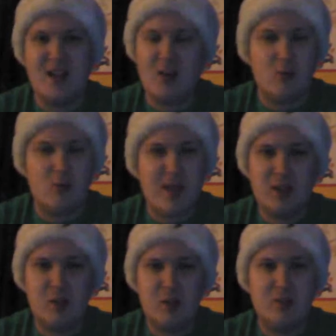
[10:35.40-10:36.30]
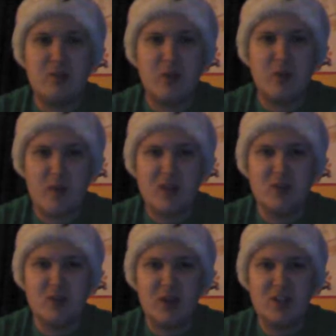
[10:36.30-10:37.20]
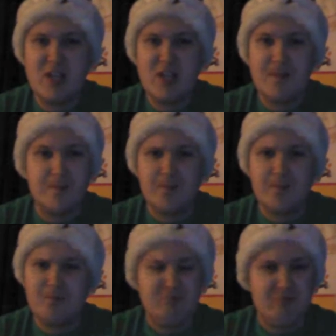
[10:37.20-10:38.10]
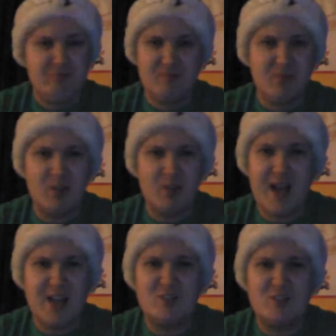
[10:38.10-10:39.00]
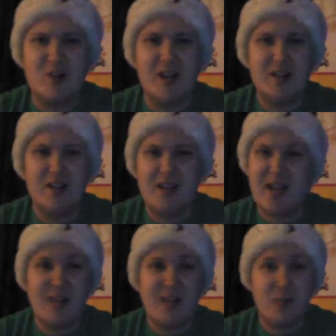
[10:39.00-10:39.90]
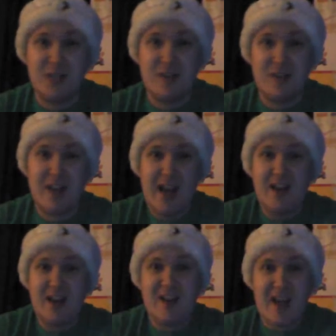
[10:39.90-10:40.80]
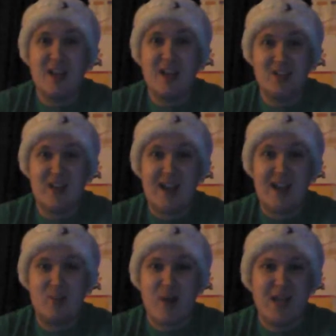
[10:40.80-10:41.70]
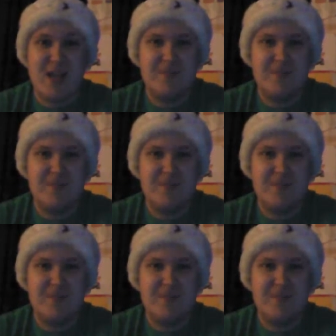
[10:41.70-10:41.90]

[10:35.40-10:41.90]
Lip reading: A great close to a great trilogy. I'm glad I saw it. And I can watch it again and again. It's that great.